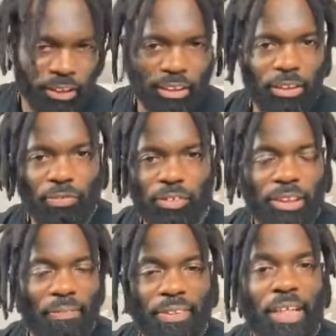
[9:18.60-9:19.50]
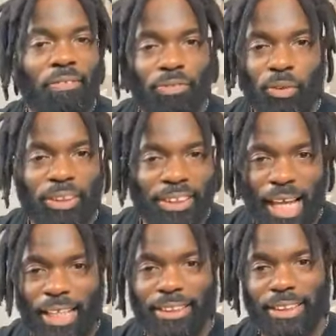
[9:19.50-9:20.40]
such as the 7-day fruit and
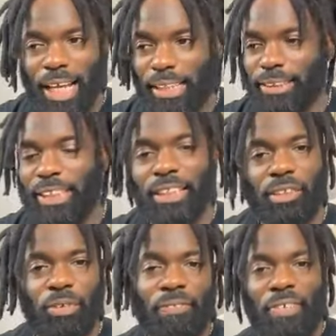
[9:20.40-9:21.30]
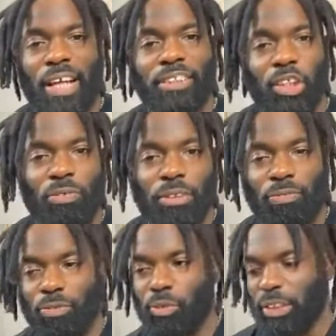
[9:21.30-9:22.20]
salad challenge, eating 3 to 5 servings
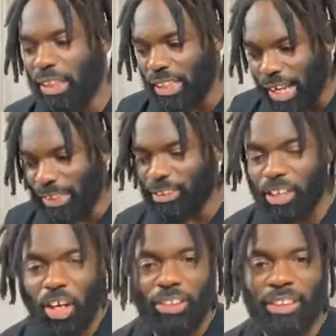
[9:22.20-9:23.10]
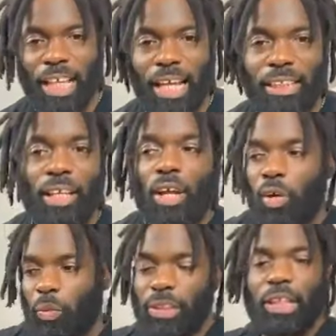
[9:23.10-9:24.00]
of fruits and a nice large salad
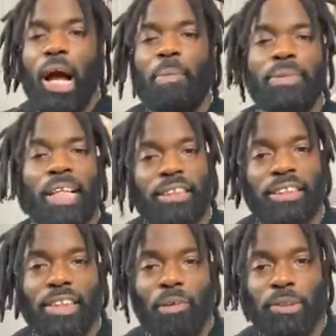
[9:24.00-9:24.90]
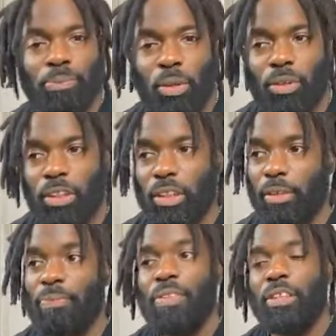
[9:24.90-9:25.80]
with the combinations that we spoke
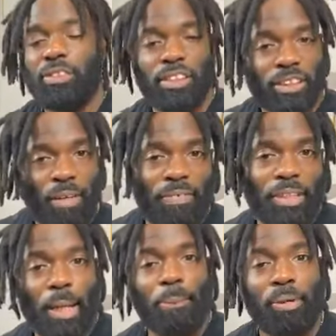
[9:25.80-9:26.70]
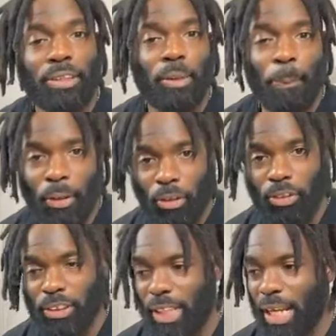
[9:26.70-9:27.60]
of. It's the 7-day pressure
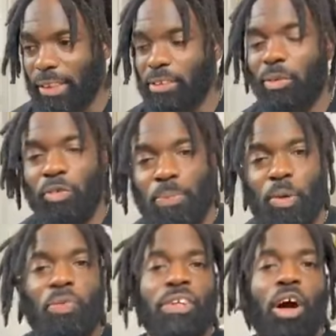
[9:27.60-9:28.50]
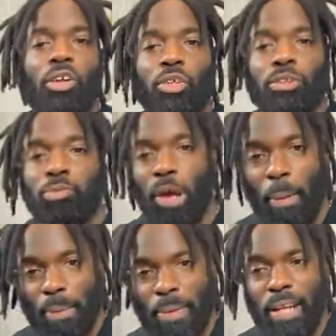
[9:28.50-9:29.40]
purge challenge, removing all those
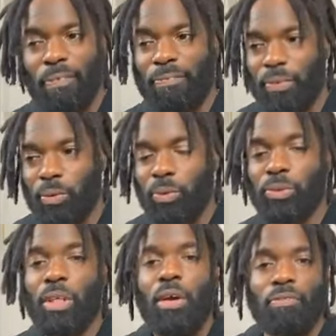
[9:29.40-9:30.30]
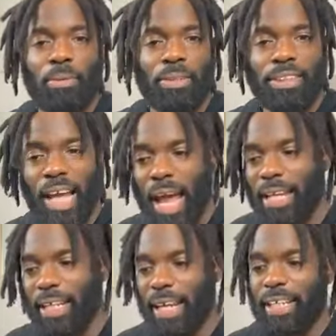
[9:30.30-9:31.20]
problematic foods from the
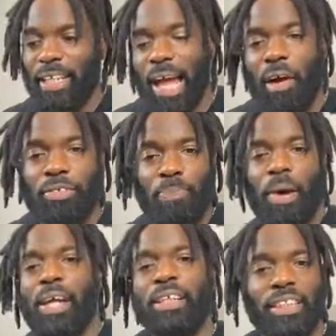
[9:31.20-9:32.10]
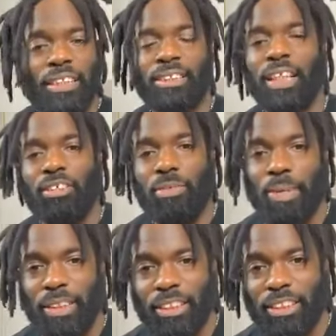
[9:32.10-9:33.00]
diet and allowing your body to continue to
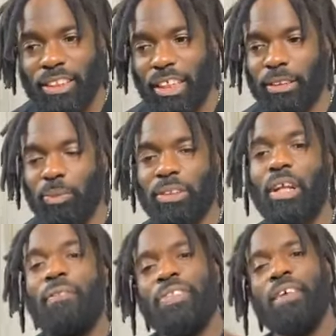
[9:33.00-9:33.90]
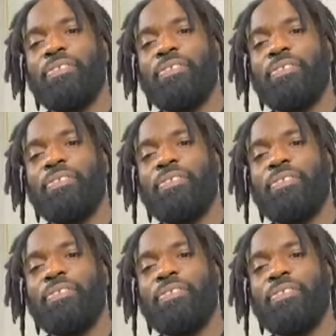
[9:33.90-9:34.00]
make the adjustments.